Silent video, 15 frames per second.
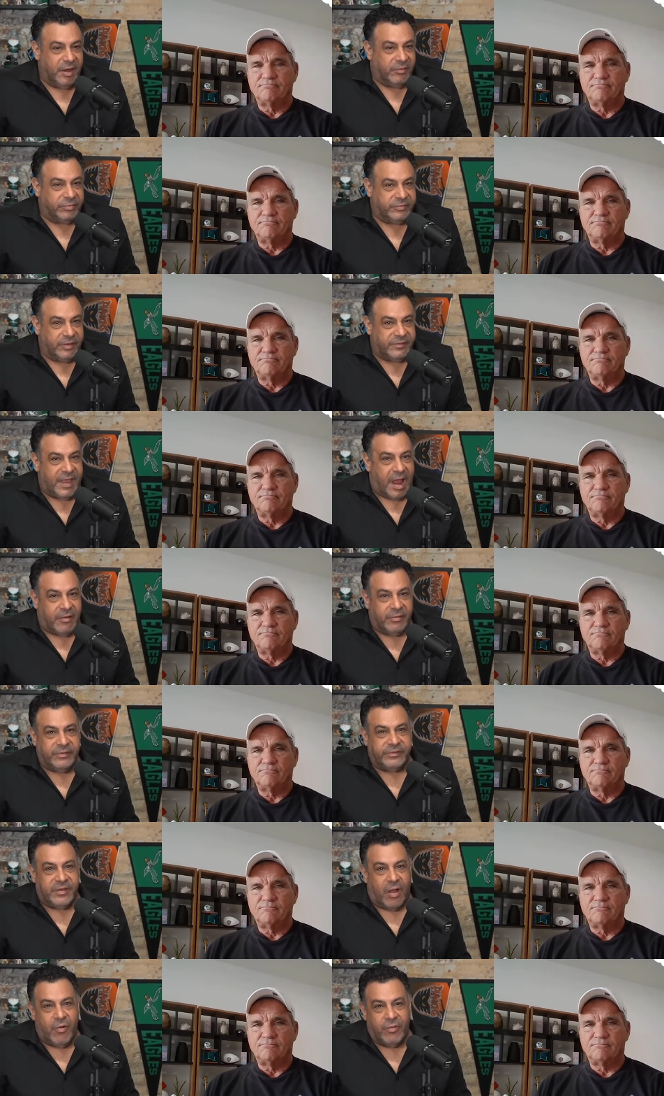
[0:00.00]
Speaker 1: know, does
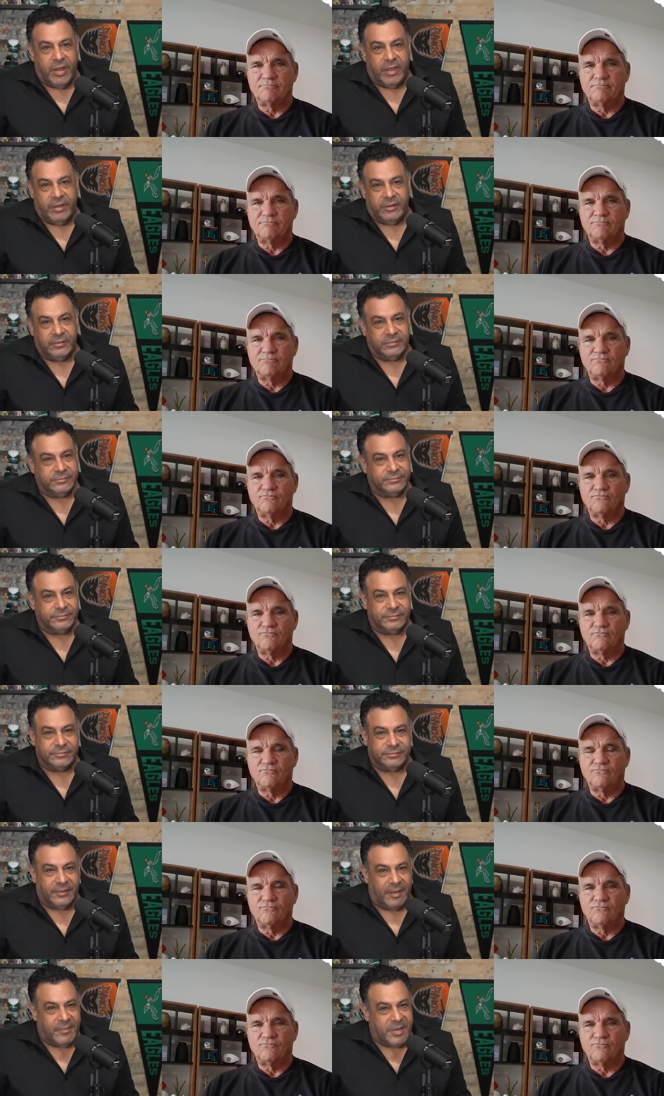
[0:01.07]
Arizona?
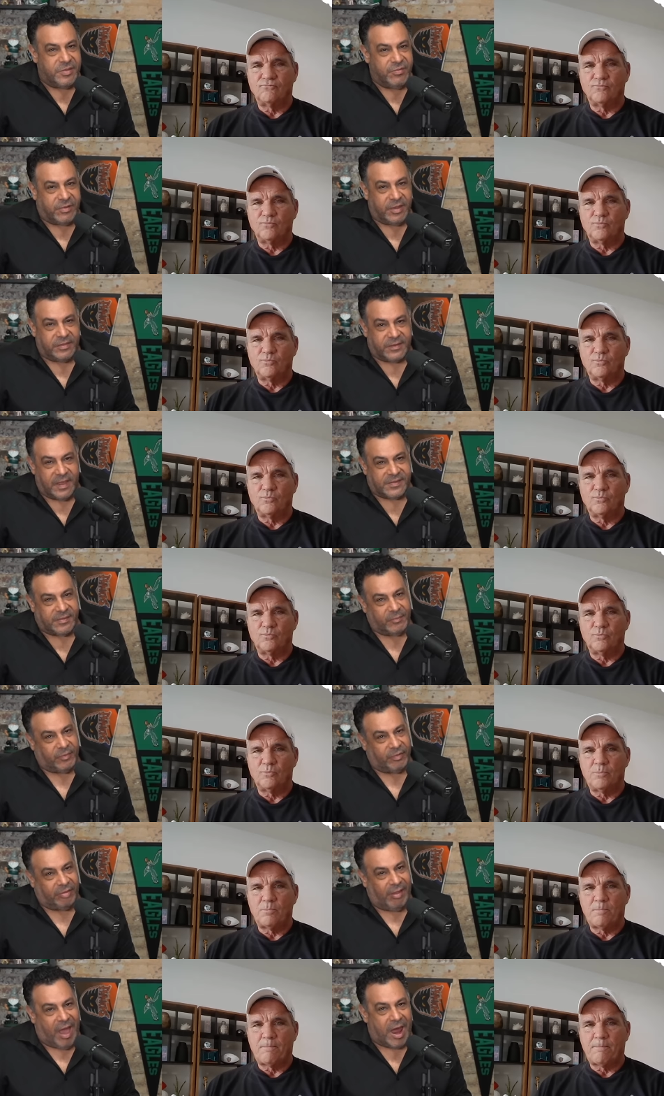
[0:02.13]
I mean, you could get some
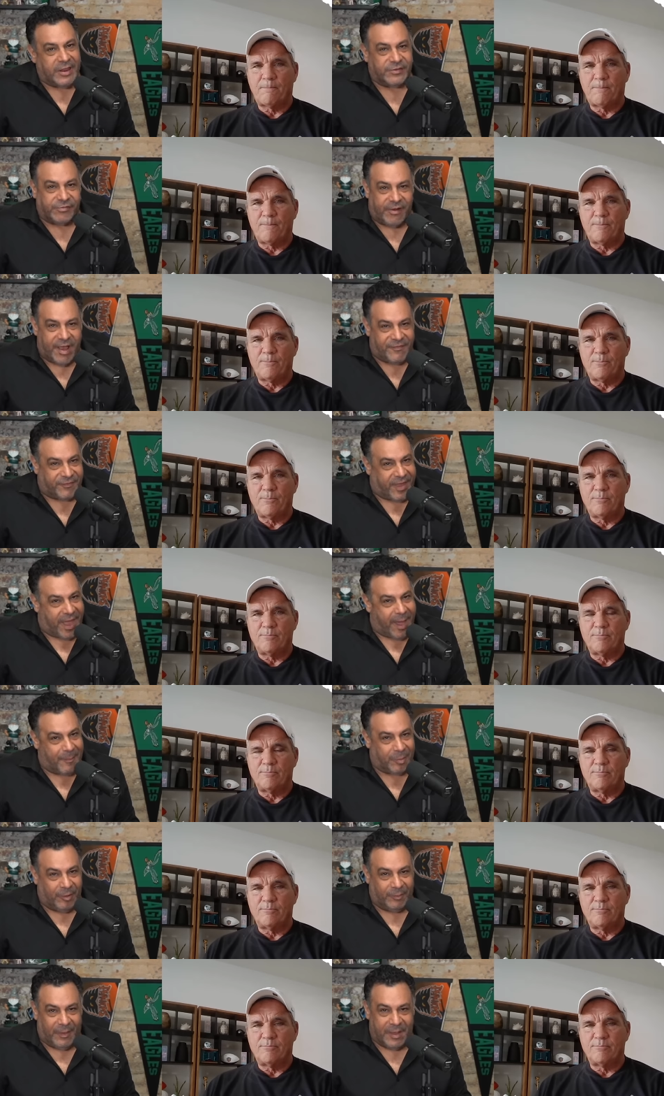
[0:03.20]
a lot of draft
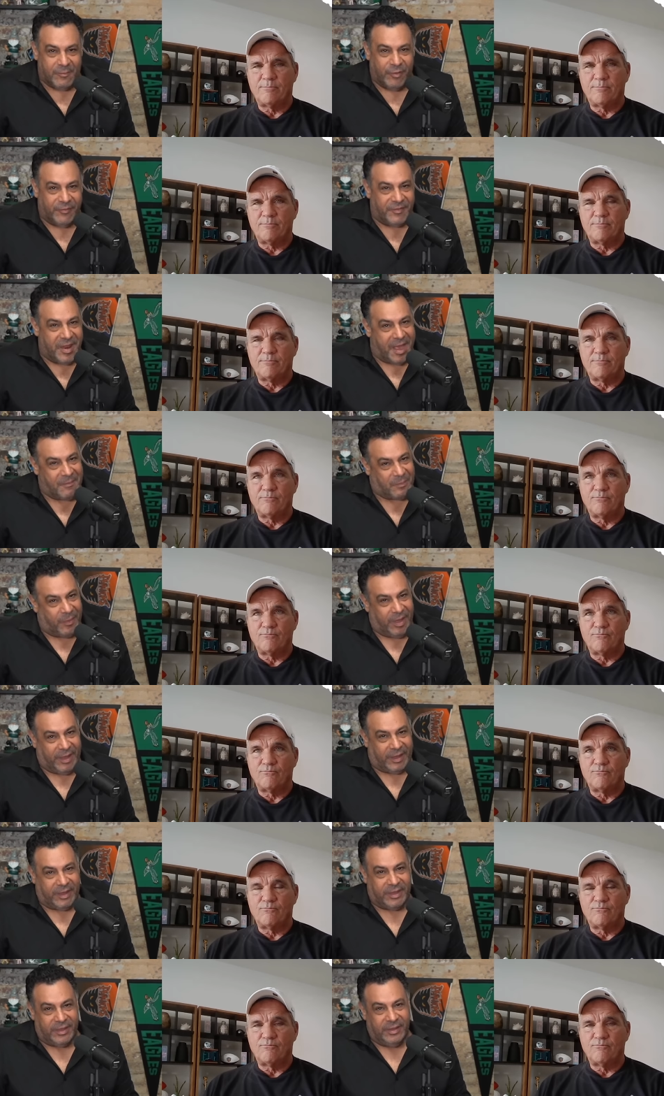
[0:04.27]
capital by moving that pick.
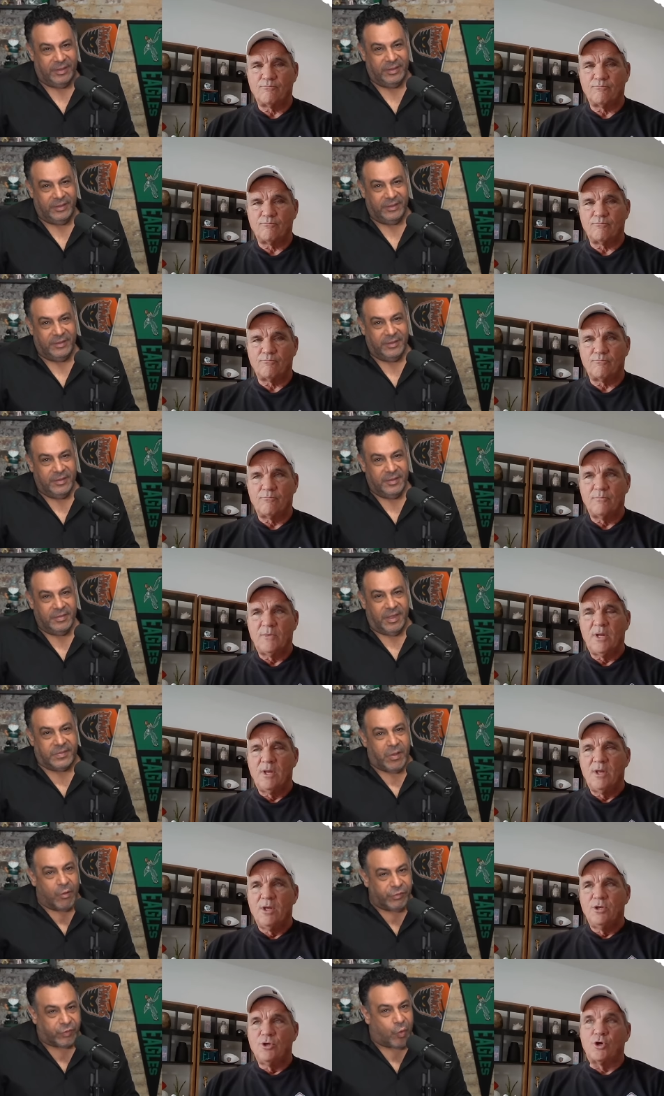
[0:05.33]
Speaker 2: Like
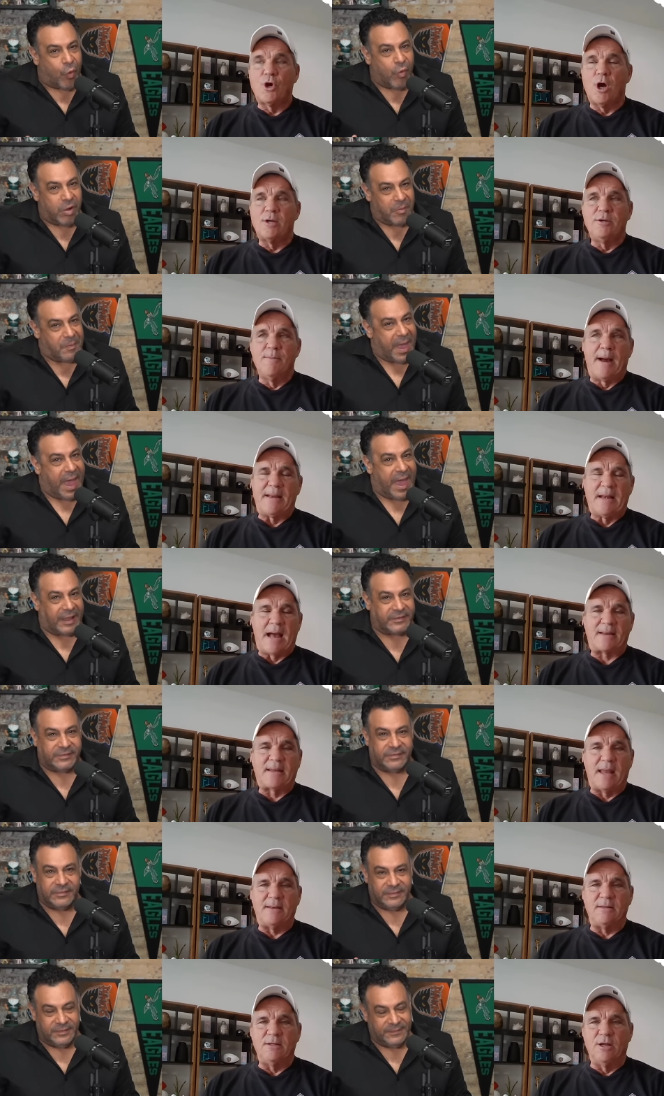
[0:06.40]
those quarterbacks,
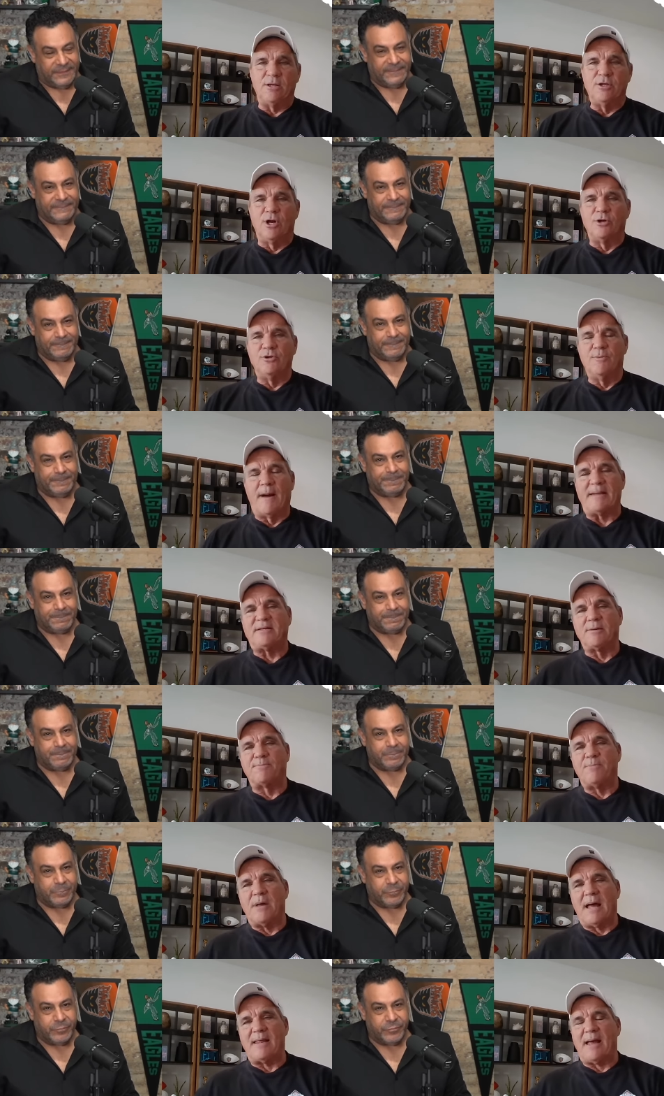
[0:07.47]
you, you, you know, you might.
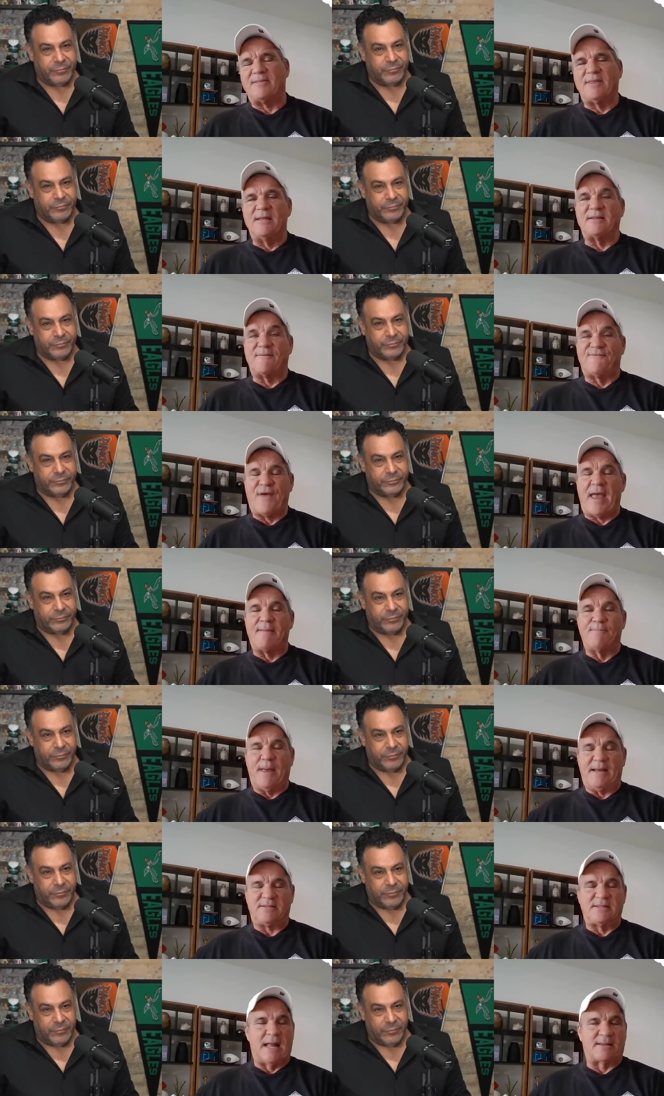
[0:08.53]
I, I think the fan
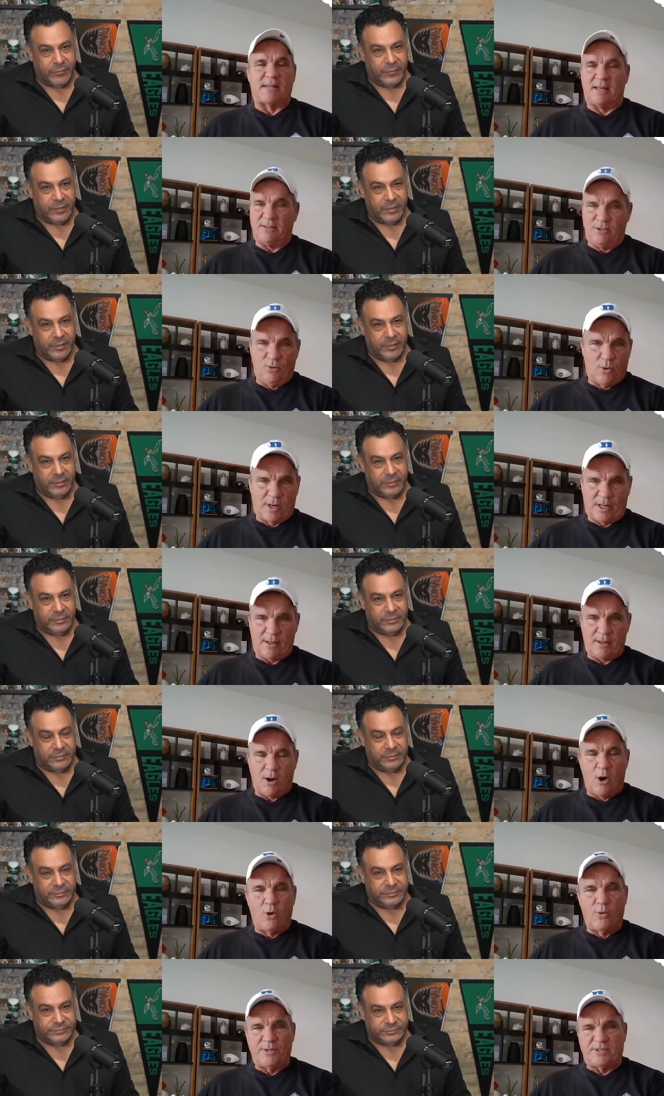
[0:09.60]
base. Not that you want to
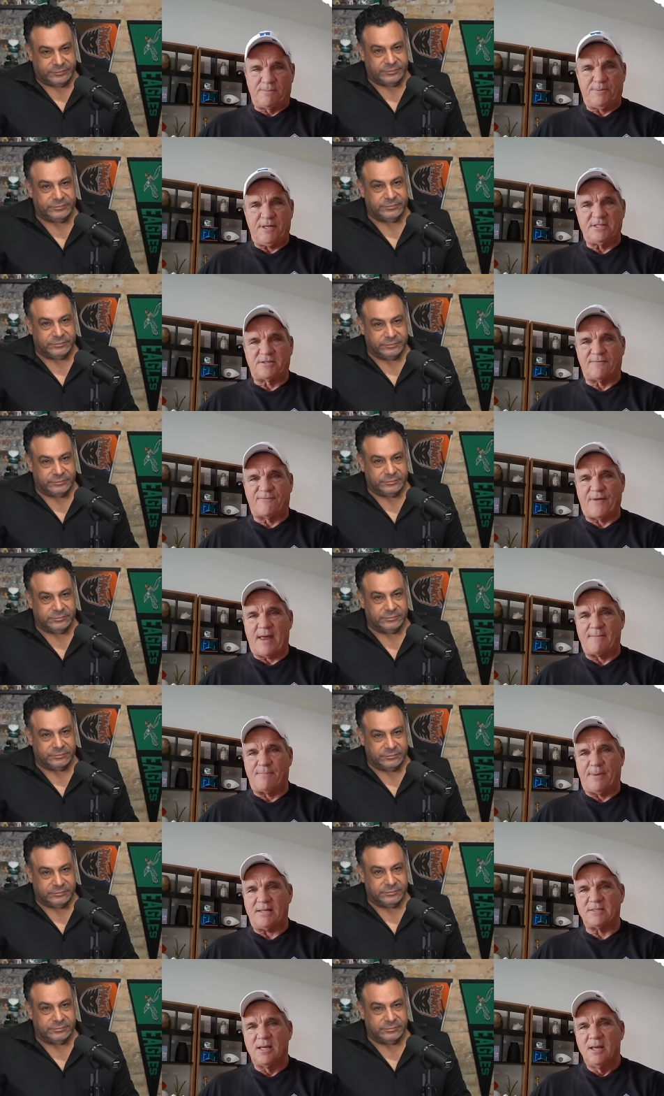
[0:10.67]
always appease the fan
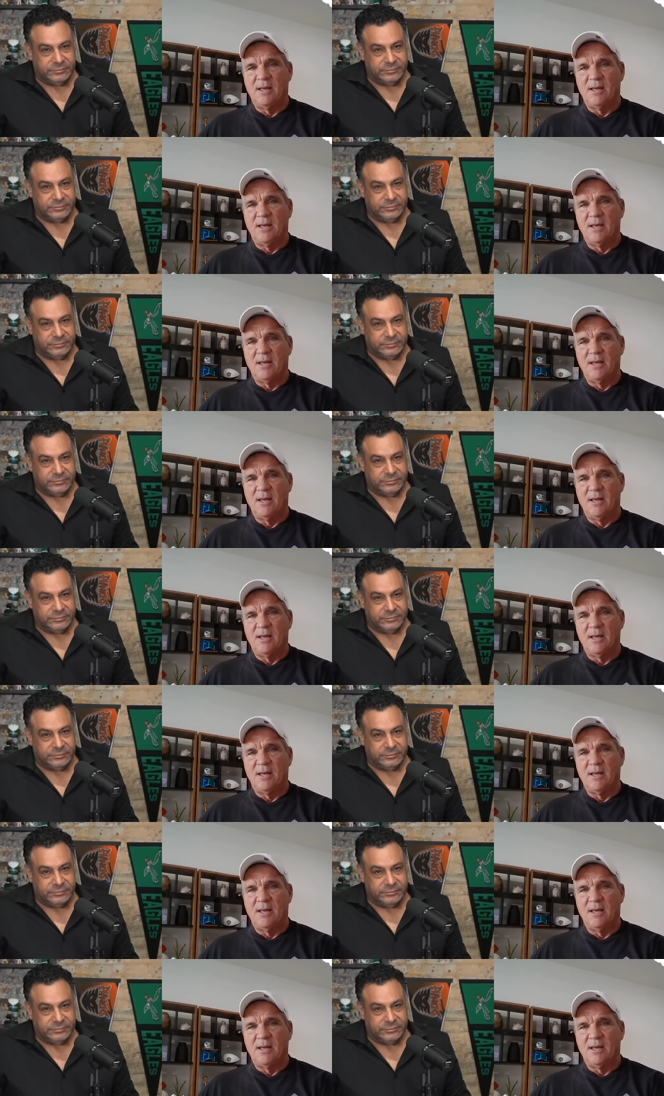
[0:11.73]
base.